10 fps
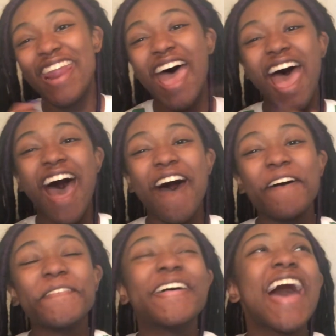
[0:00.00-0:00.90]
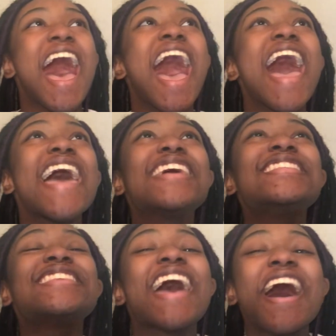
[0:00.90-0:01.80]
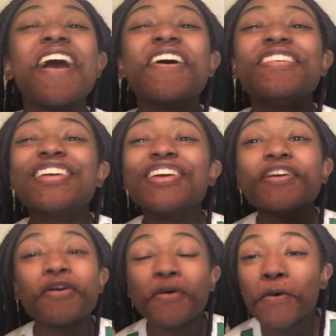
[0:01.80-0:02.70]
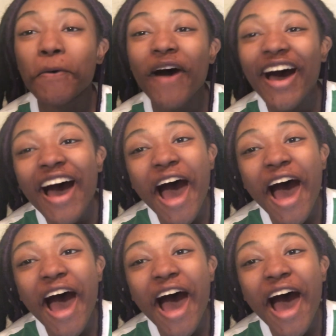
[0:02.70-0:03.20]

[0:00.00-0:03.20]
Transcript: Now, when I tell you,